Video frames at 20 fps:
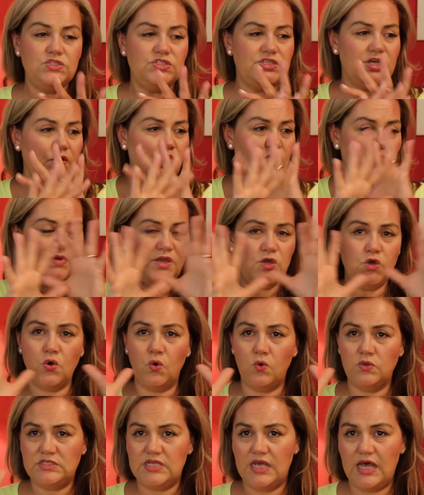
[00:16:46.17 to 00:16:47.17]
Don't be
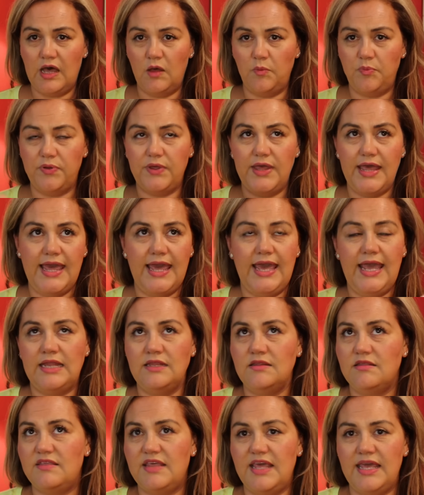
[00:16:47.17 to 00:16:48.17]
caught up
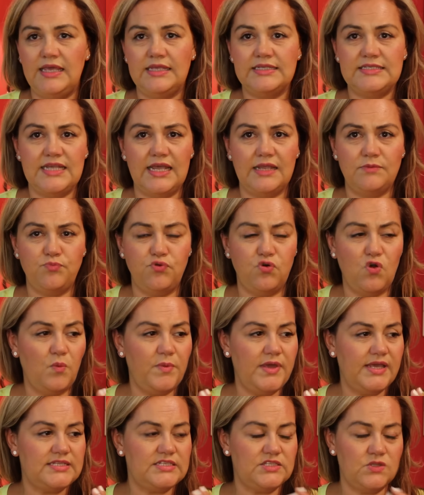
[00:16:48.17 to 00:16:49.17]
in things that
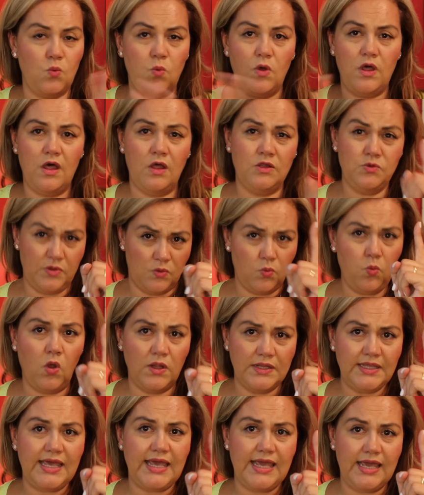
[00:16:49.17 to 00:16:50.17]
promise the world with
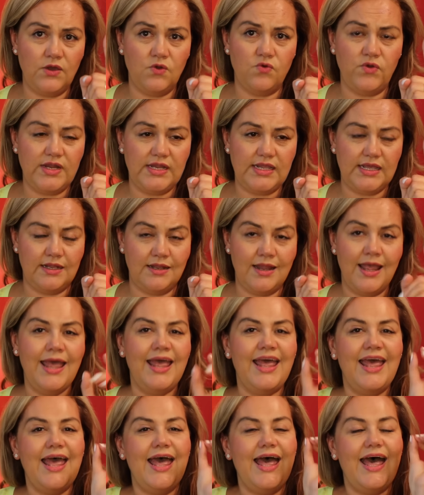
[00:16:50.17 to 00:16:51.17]
one key ingredient
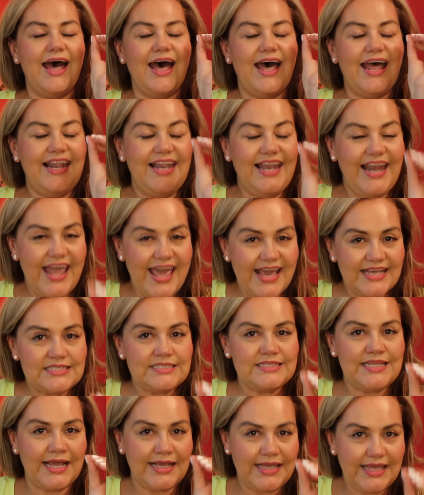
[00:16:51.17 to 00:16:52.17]

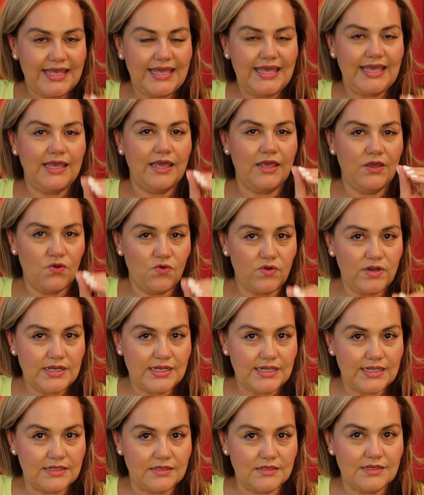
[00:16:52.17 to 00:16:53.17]
unless that key
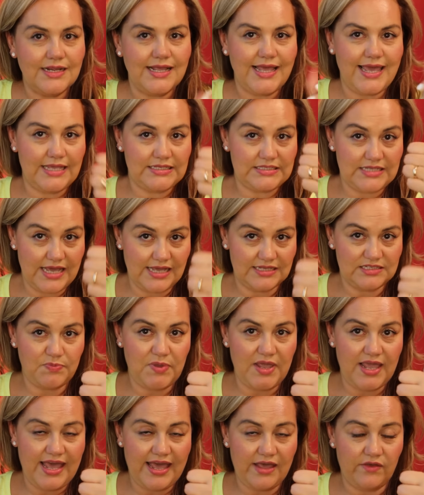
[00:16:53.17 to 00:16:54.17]
ingredient is
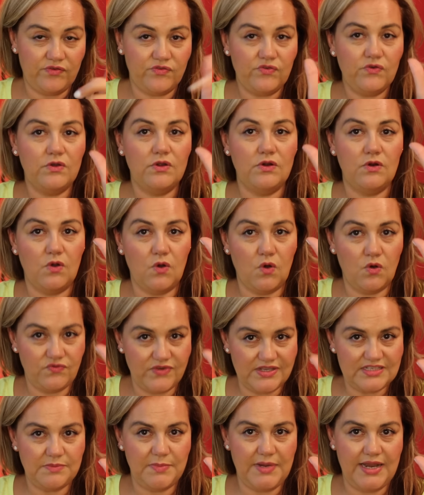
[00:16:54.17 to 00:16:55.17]
SPF or
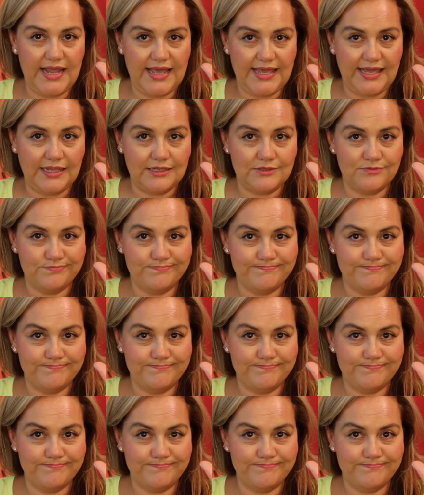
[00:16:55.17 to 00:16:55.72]
vitamin A.